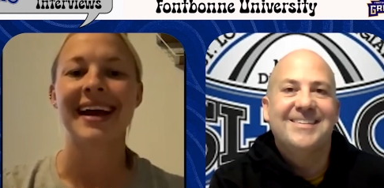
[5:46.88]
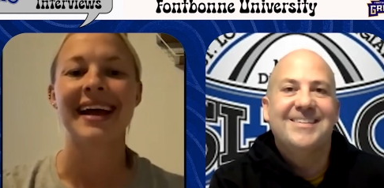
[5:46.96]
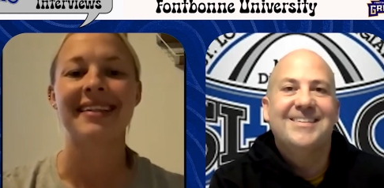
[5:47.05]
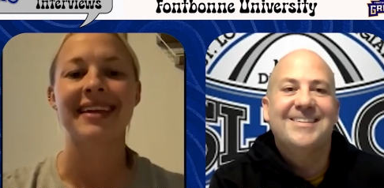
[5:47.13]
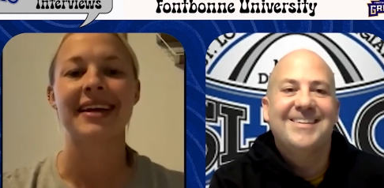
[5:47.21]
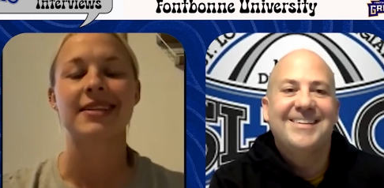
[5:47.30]

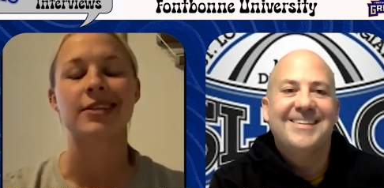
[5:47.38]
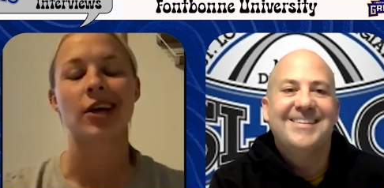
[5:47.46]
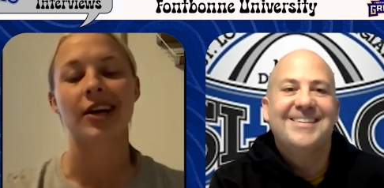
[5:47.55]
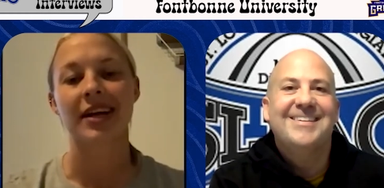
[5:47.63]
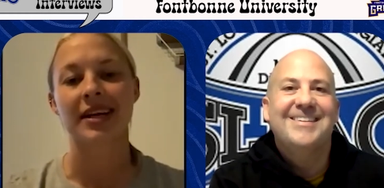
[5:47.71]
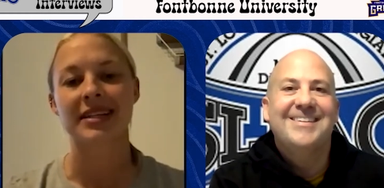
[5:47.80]
Speaker 1: and then
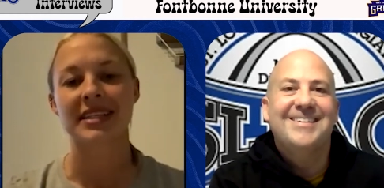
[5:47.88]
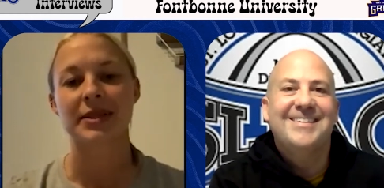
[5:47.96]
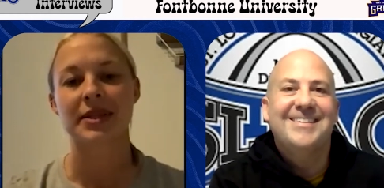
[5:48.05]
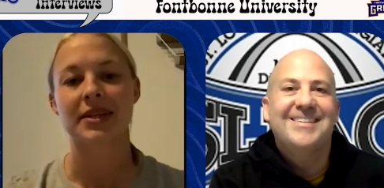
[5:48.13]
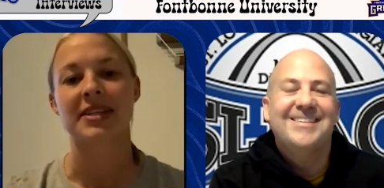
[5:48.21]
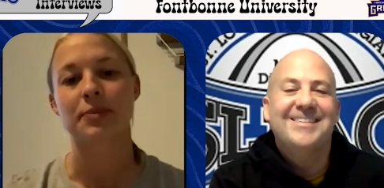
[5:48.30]
starting in
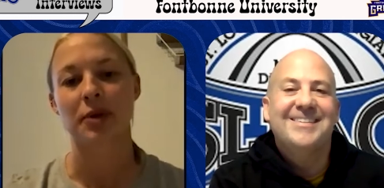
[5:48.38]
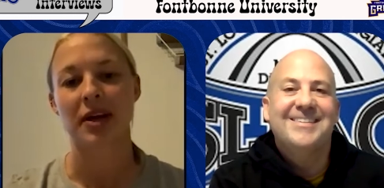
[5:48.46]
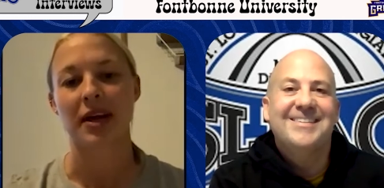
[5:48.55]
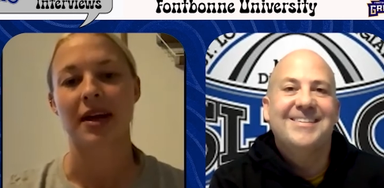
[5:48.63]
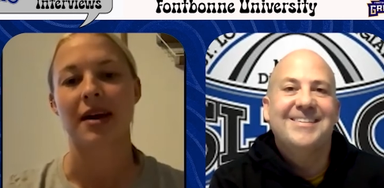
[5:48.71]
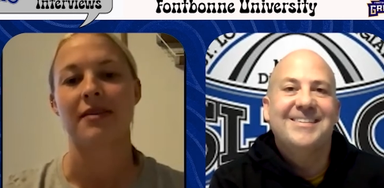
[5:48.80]
the
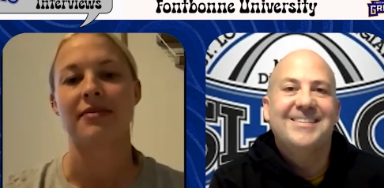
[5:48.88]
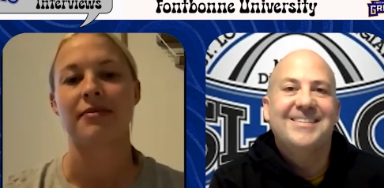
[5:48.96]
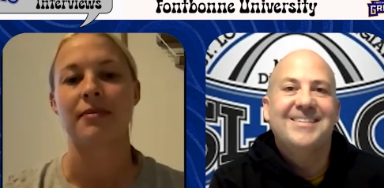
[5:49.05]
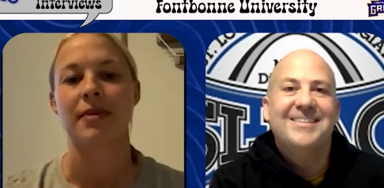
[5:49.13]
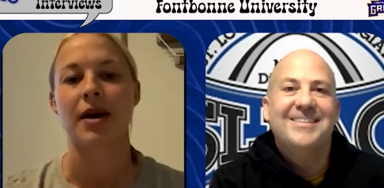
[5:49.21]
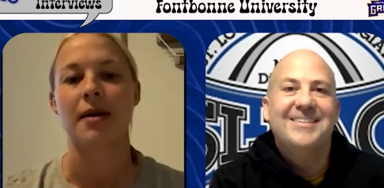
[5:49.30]
spring of
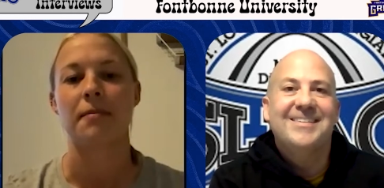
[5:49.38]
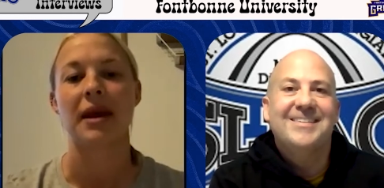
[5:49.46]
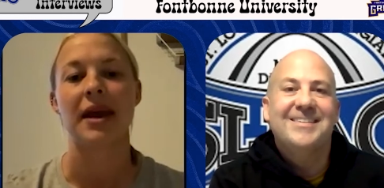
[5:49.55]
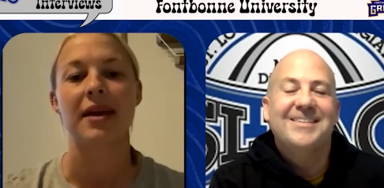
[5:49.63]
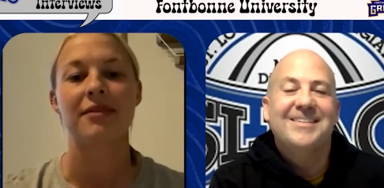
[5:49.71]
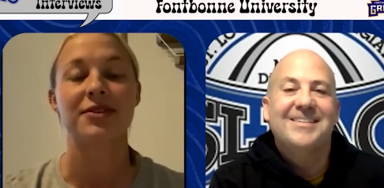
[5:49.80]
uh,
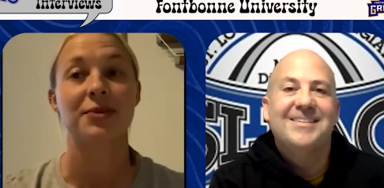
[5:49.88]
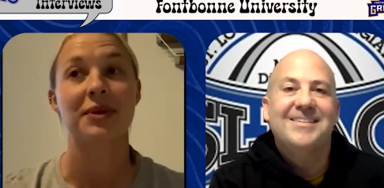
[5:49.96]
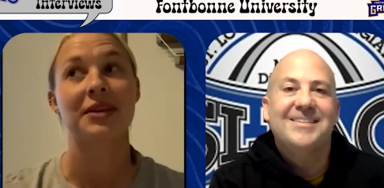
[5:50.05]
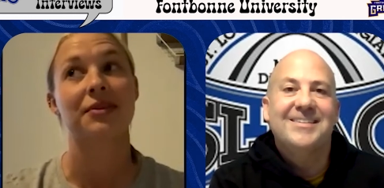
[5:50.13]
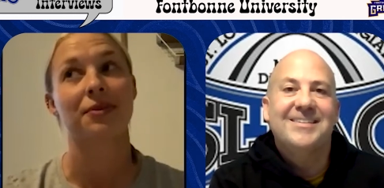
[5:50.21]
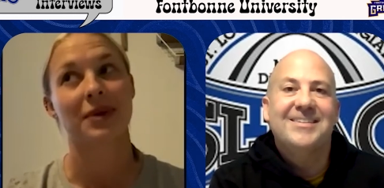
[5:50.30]
May of
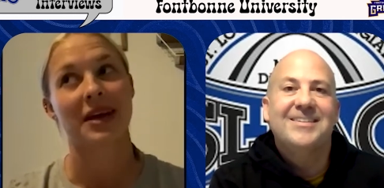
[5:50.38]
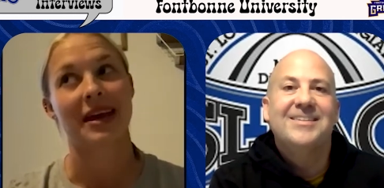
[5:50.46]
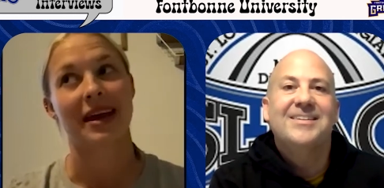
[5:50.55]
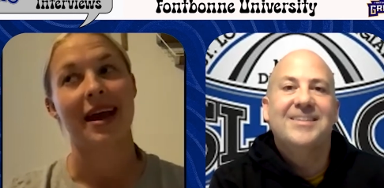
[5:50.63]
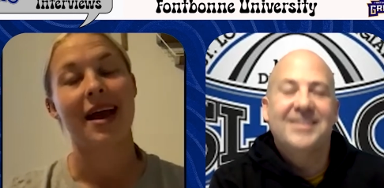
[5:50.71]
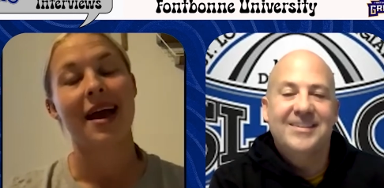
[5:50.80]
23,